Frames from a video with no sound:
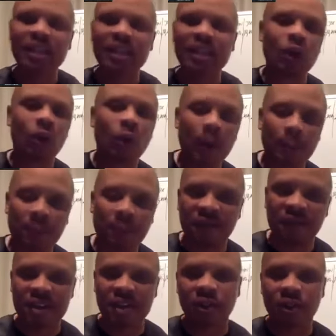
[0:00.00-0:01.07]
They're so
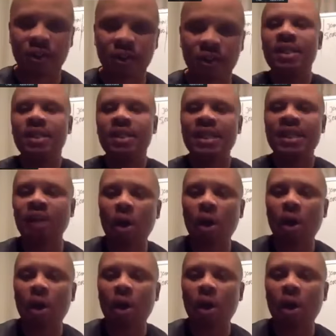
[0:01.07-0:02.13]
unprofessional. See, it's
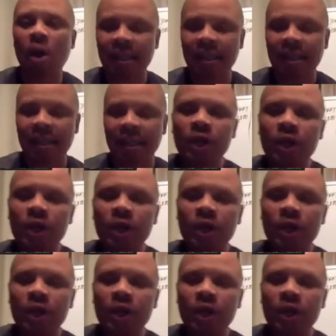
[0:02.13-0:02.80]
almost like you're in a